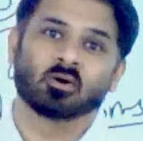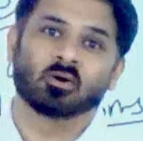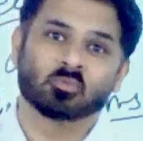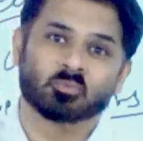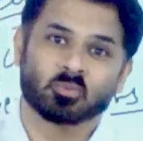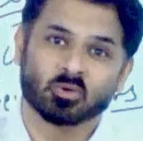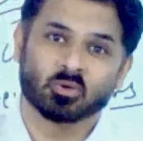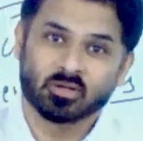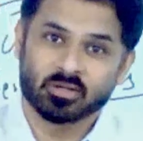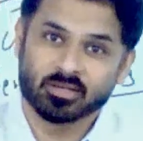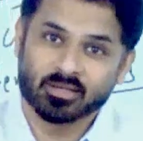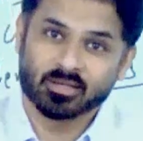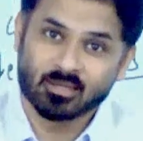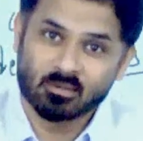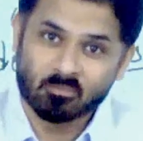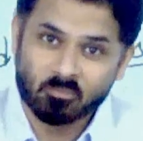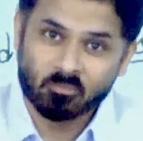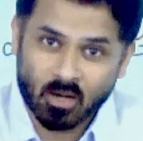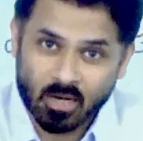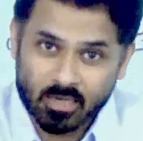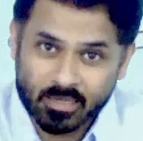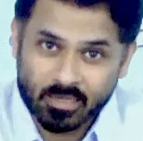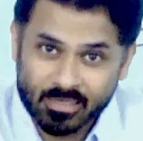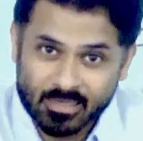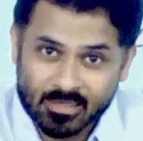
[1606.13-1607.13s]
political
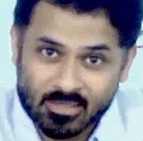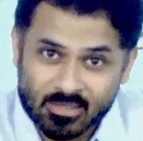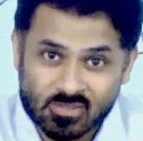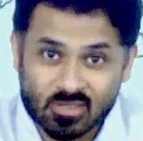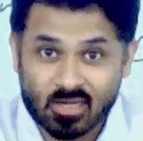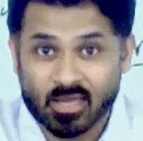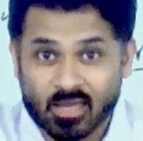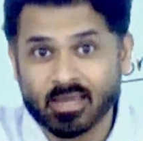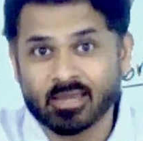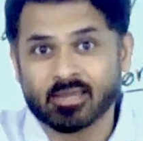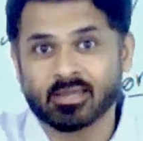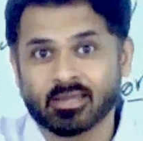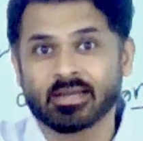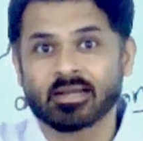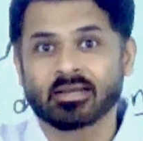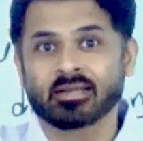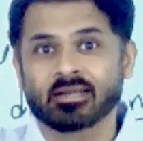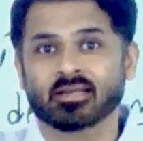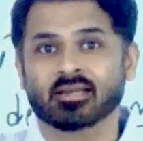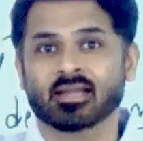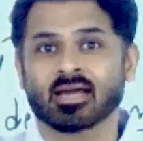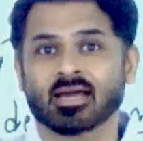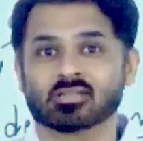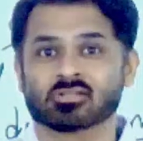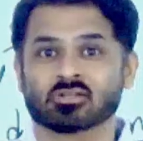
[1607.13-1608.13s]
parties like
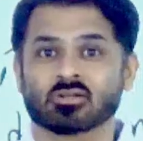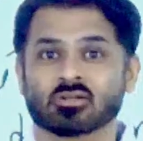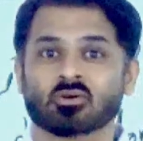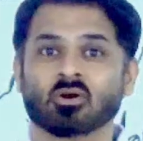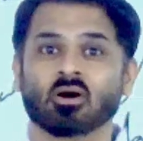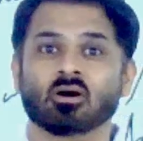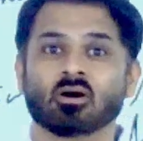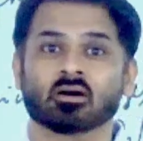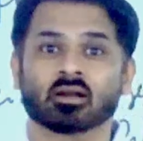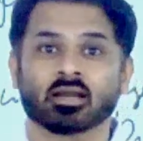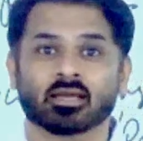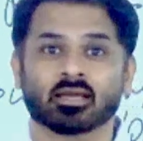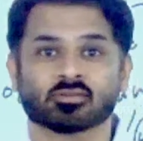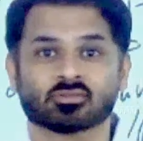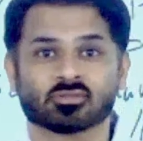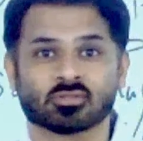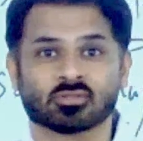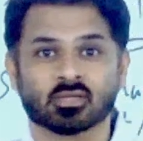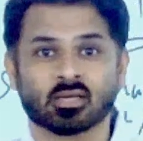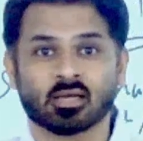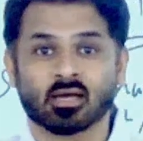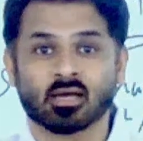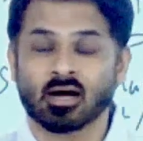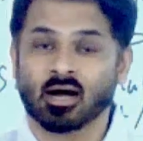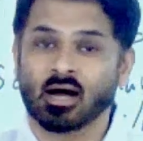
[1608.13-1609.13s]
Indian National Congress,
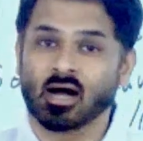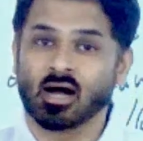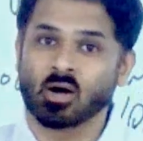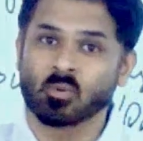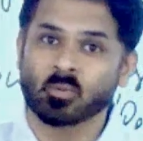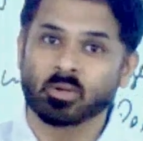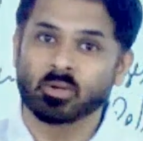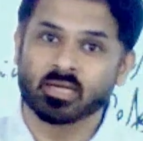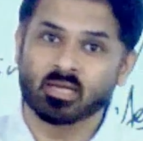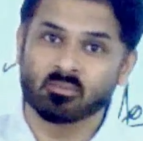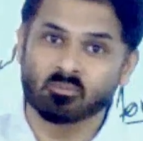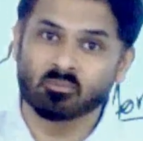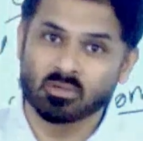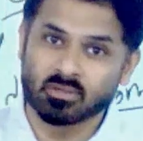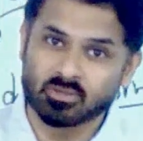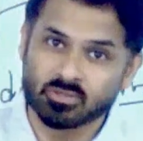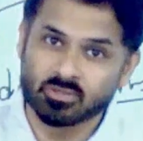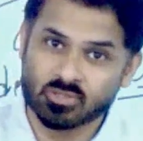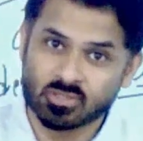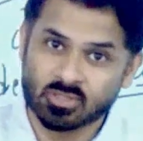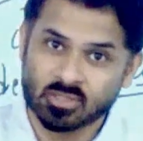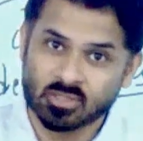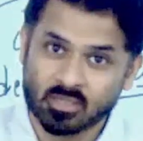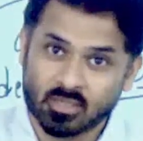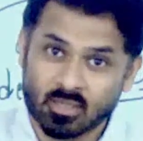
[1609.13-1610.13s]
how it
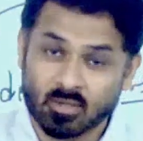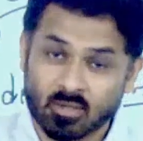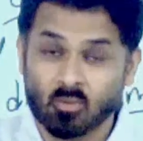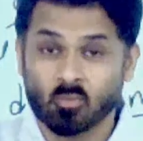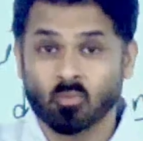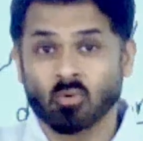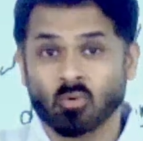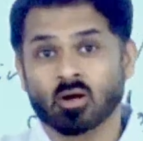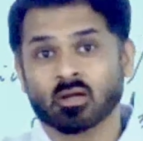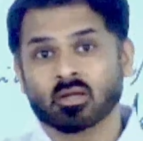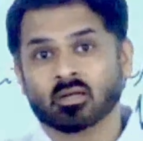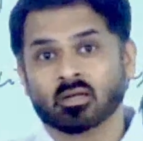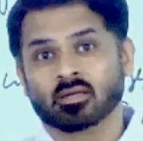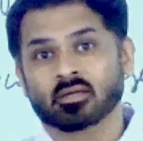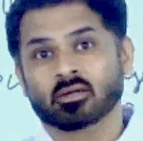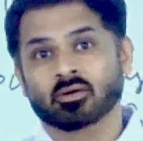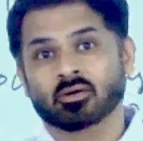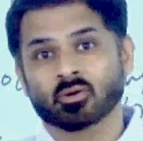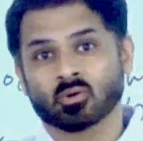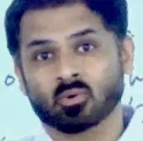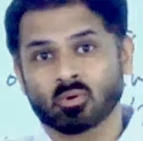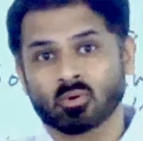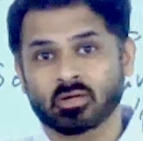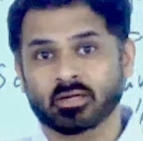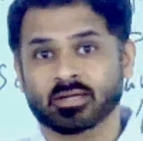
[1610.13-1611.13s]
emerged, what
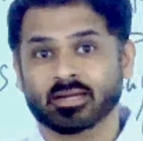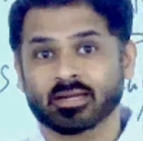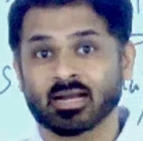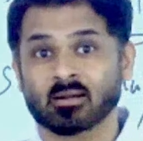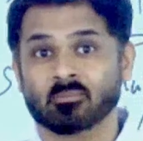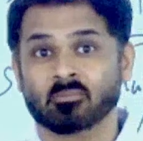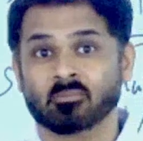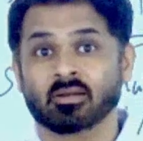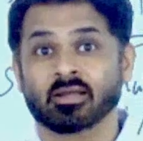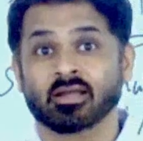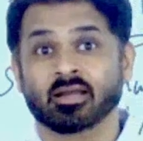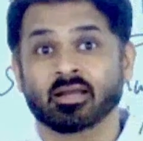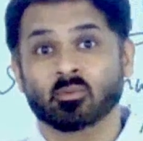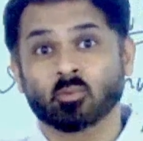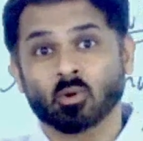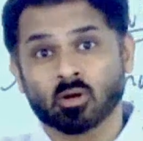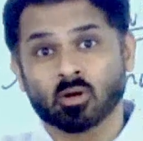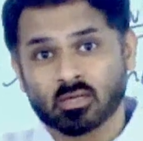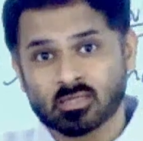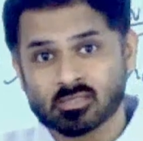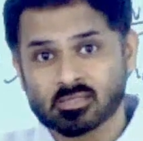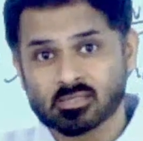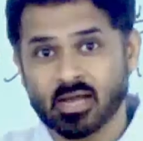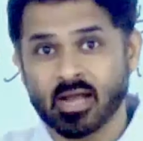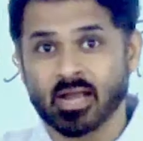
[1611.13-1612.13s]
role it had played,
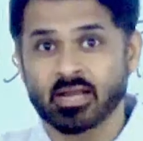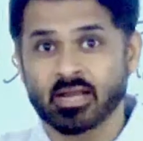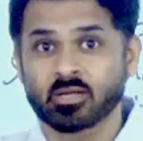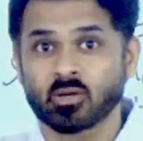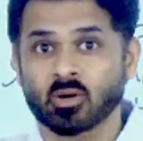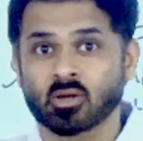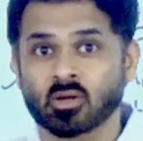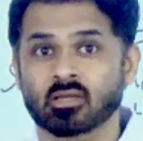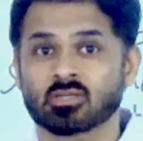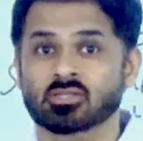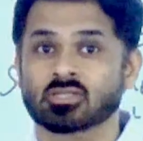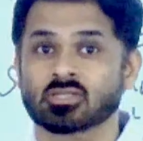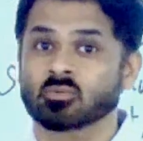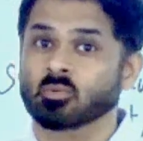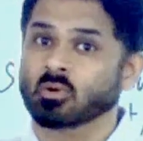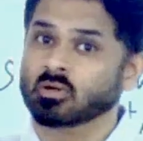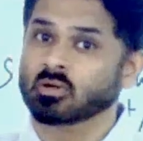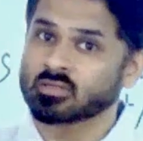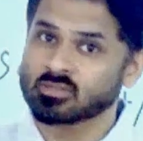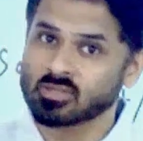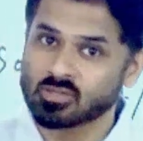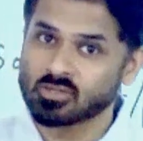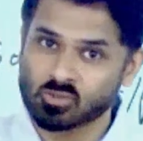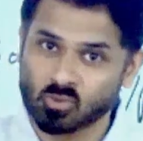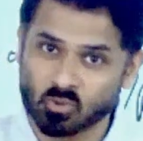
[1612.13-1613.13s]
what is the ideology, what
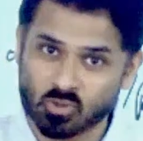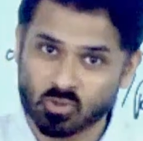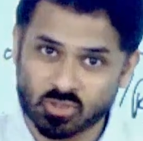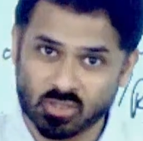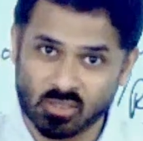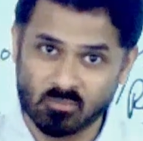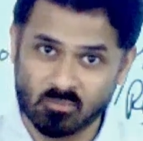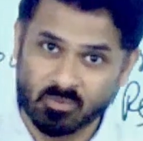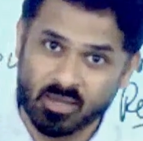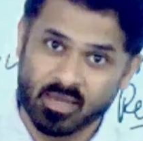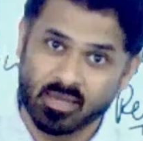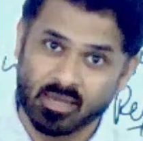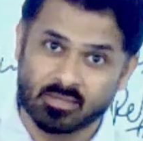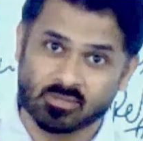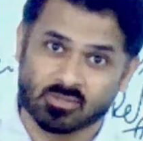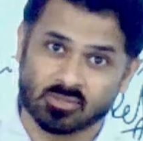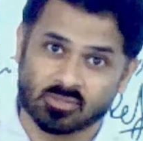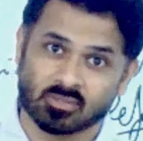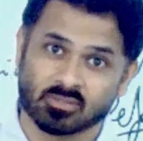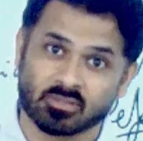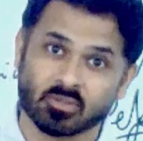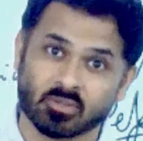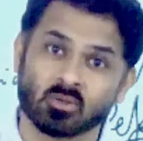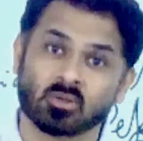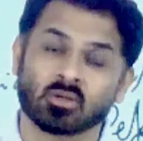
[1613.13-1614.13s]
is the social base,
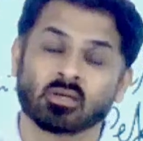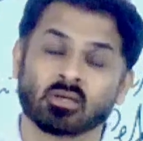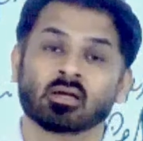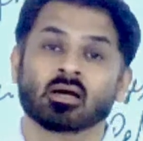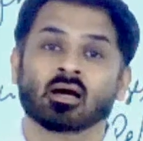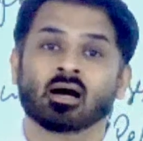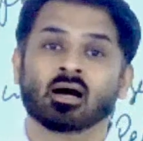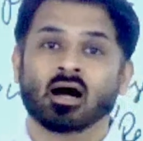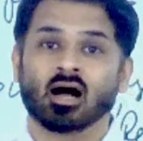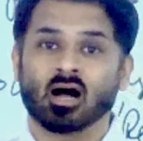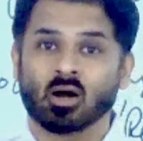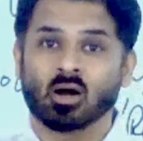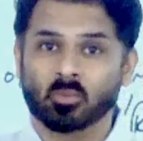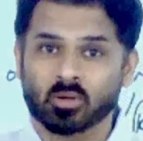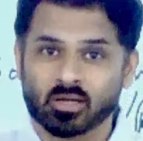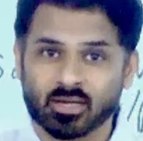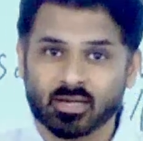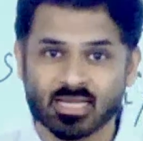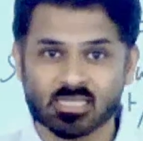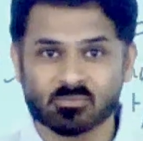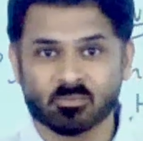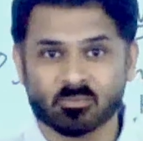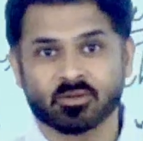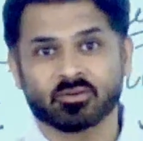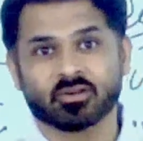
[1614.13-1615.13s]
how it
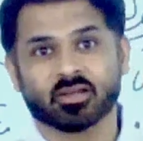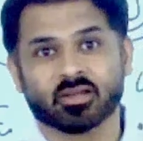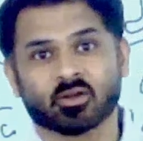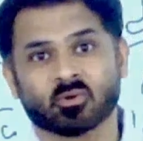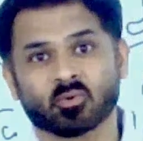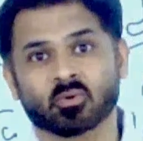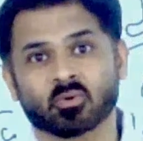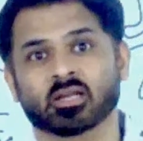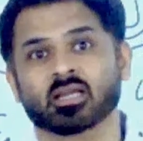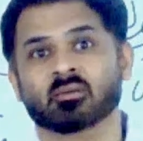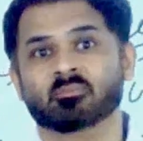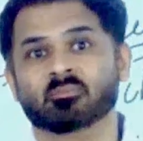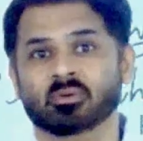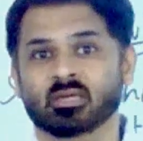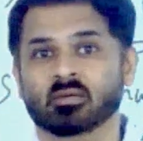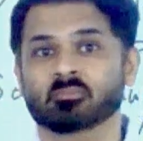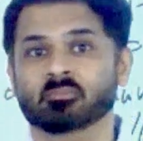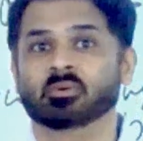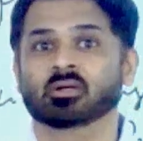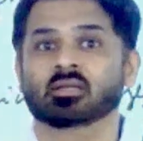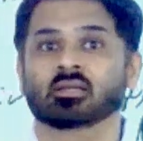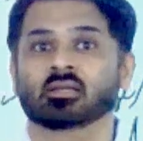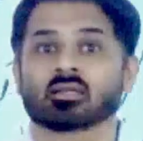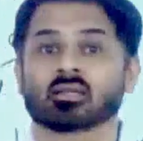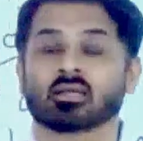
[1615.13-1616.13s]
has been recruiting
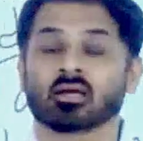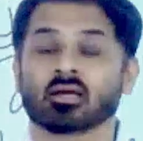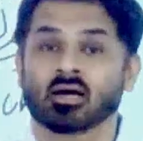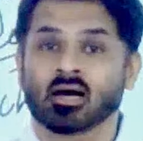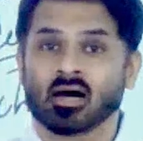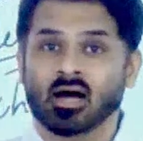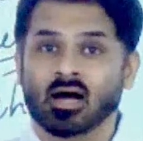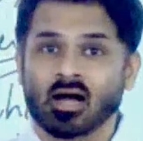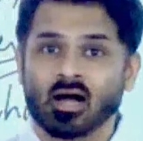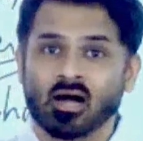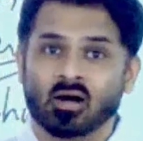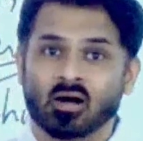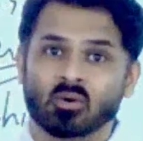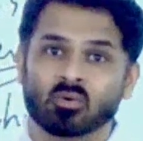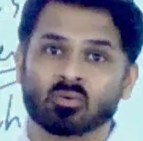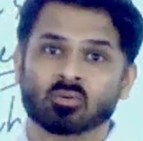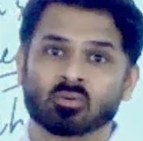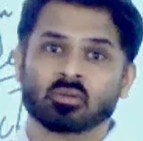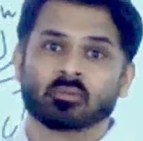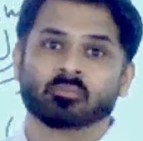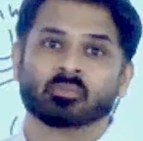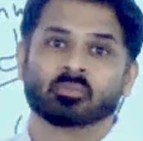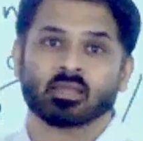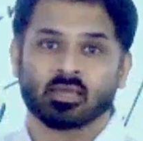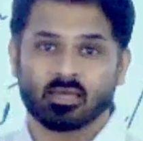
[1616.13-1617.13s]
people,
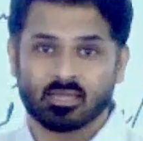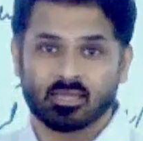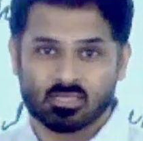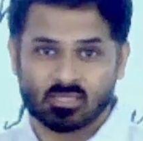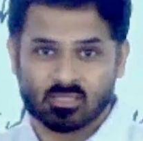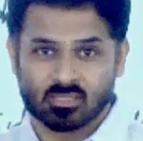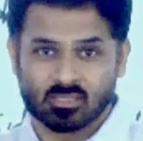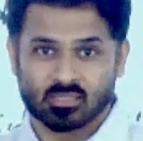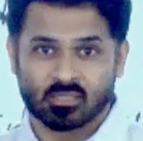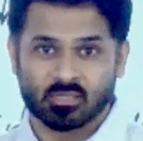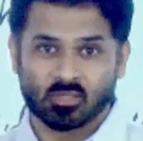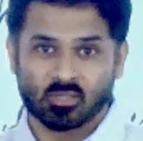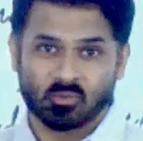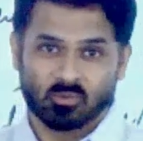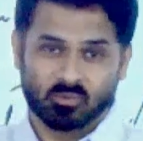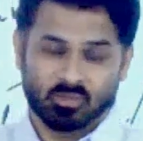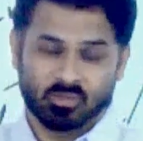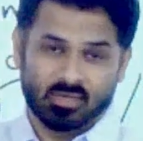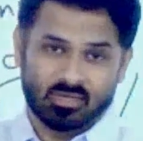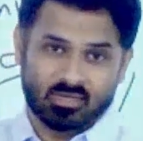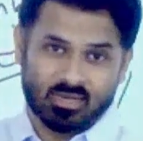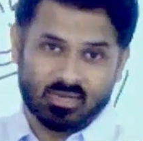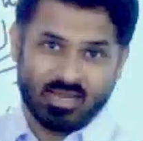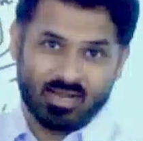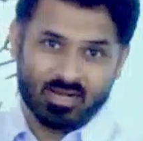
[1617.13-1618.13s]
how it's,
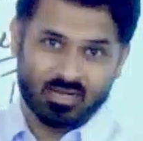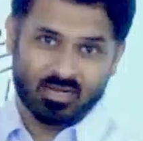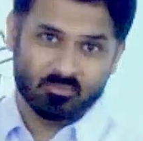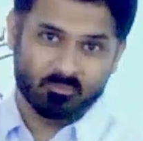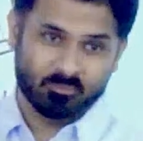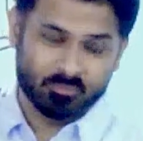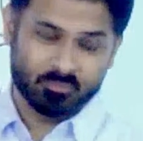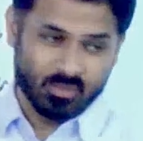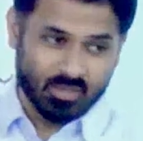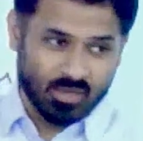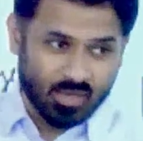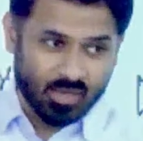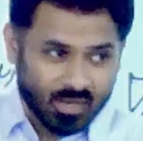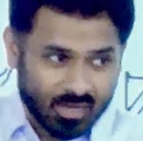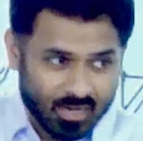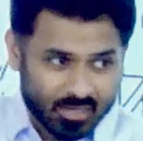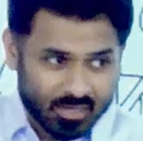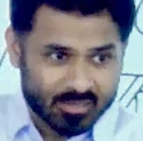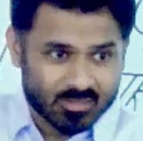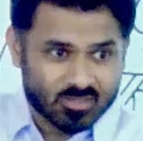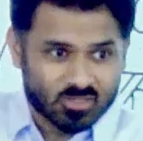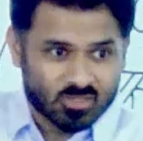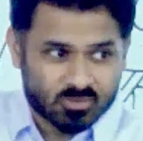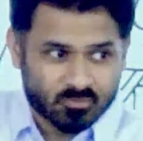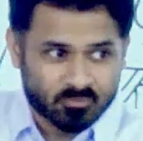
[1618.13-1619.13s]
it had
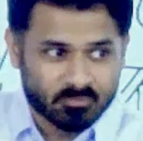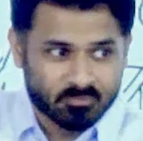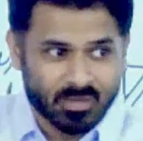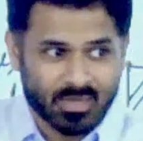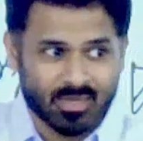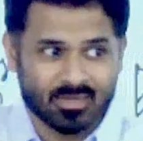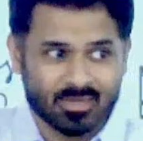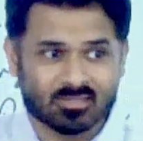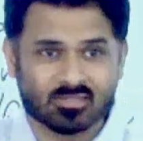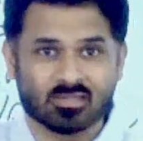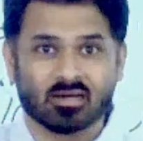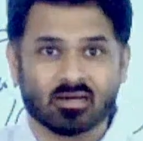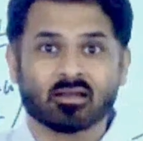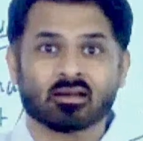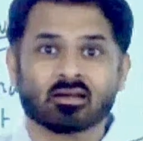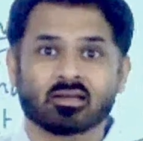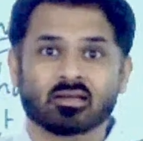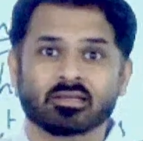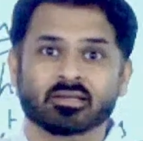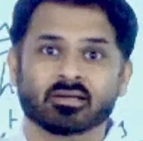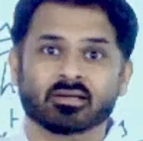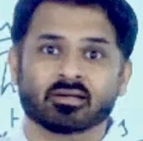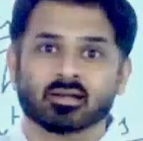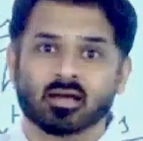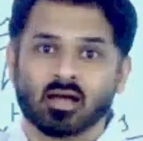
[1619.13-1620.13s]
its base
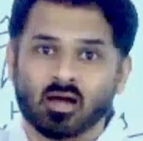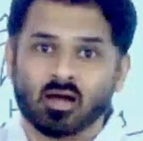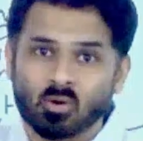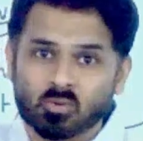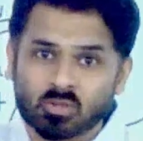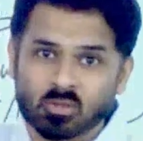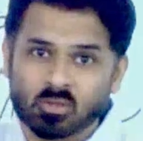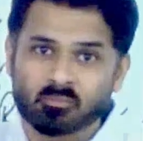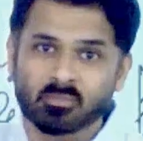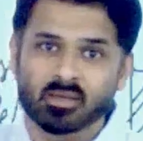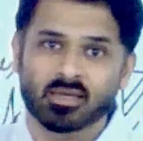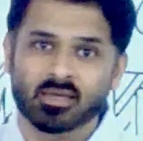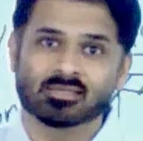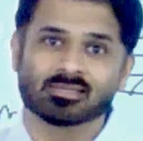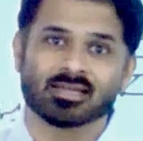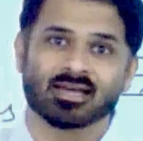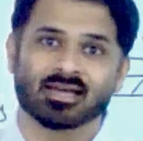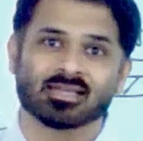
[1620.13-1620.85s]
earlier, how the base has